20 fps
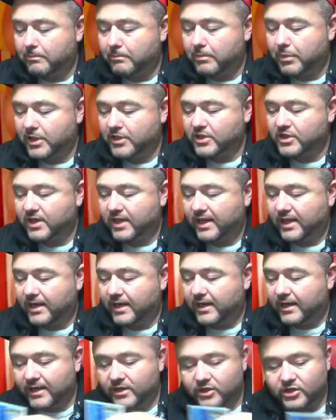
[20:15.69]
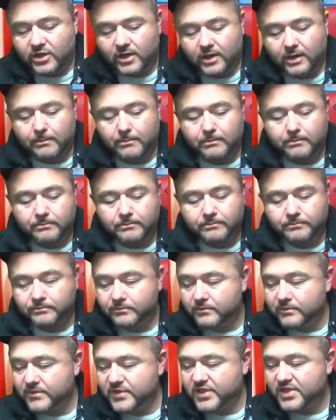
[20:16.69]
but you didn't. Nick Chubb,
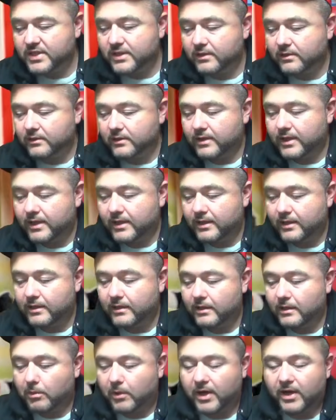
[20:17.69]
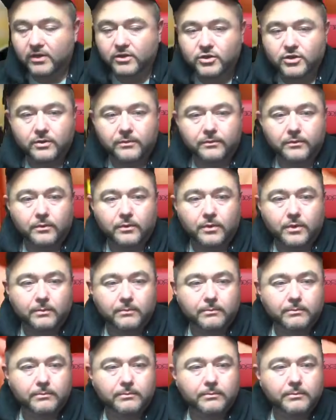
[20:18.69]
still in the Browns
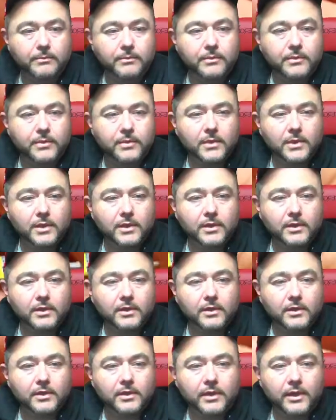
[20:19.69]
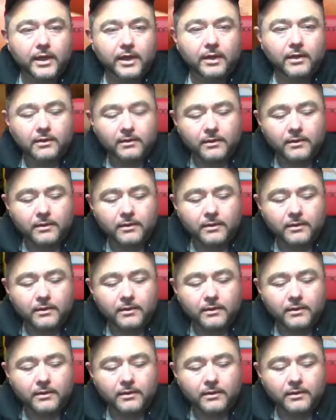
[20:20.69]
uniform here.